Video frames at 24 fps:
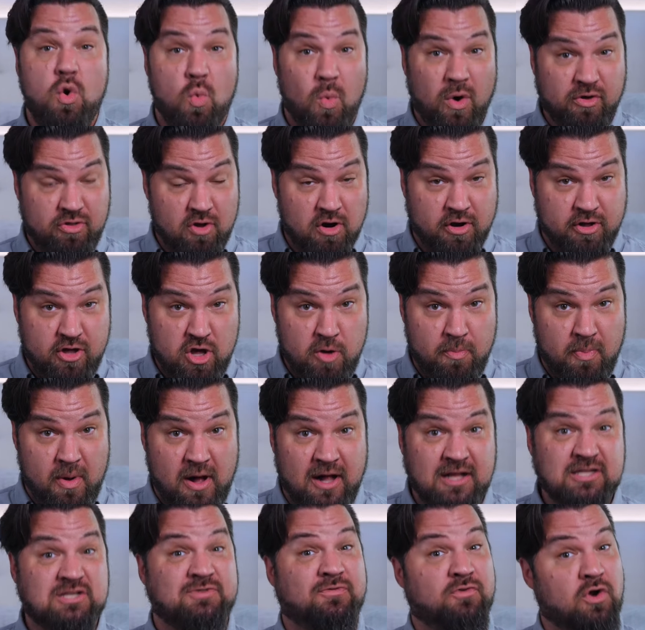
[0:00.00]
With our
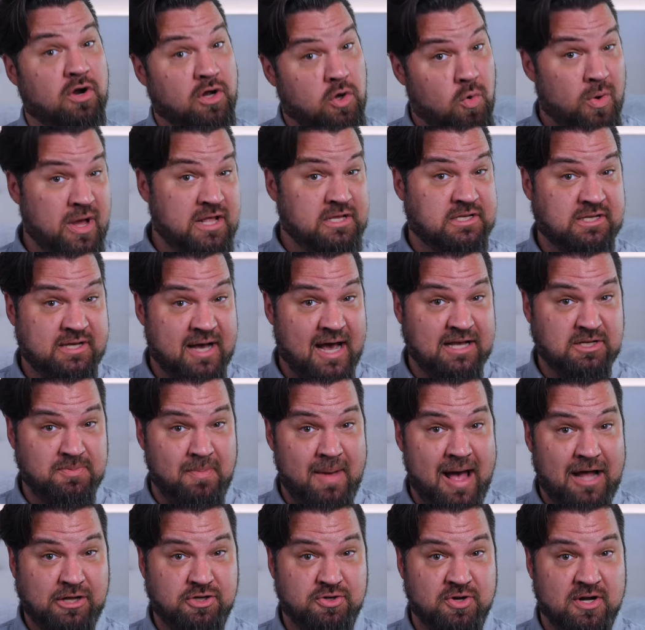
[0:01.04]
coupons for a queen size
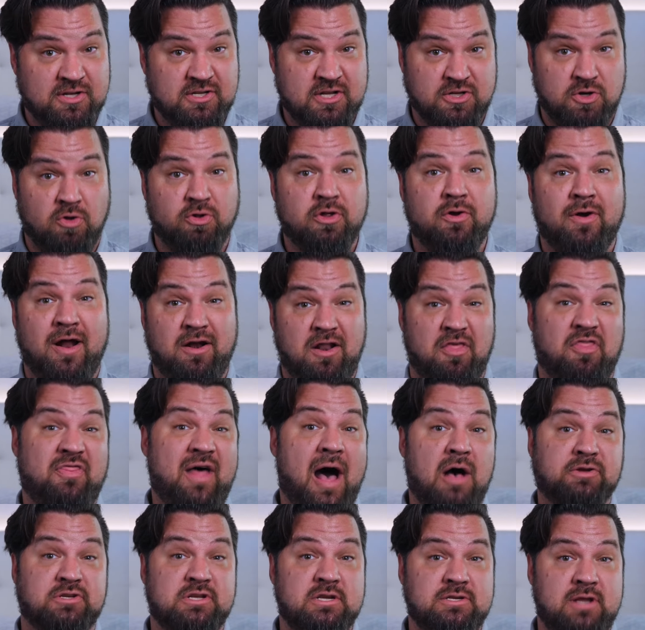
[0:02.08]
mattress, it's only around
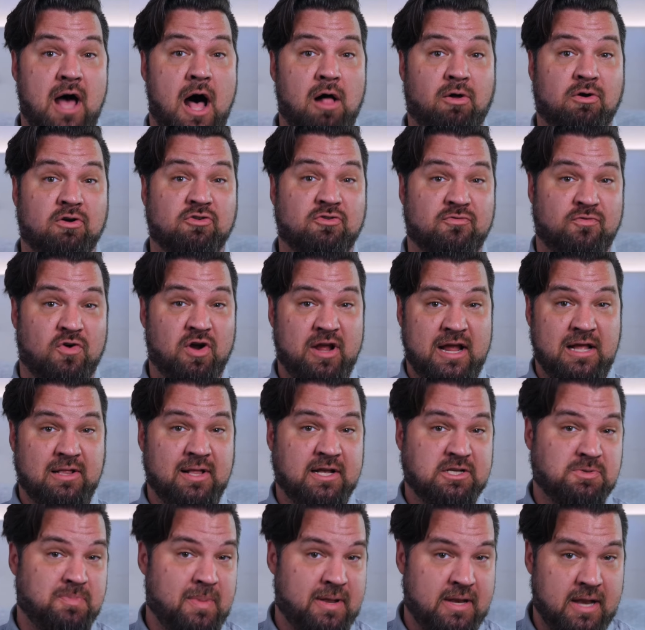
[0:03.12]
$1,000 for a
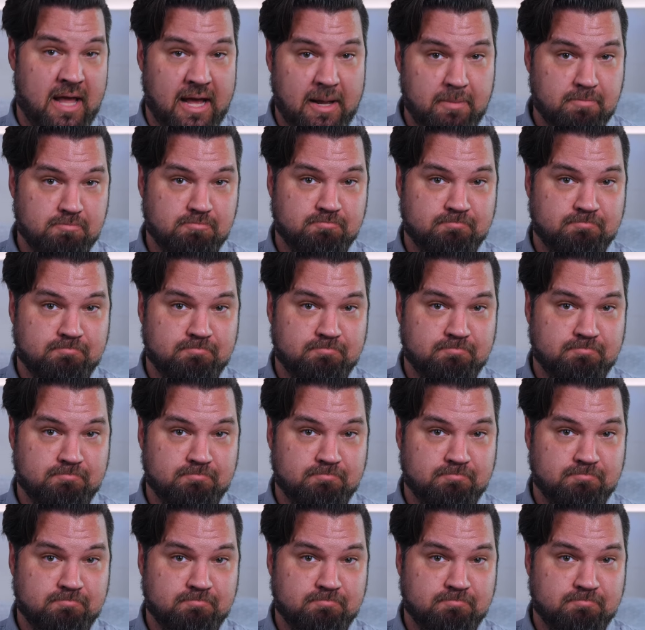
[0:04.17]
Helix Midnight.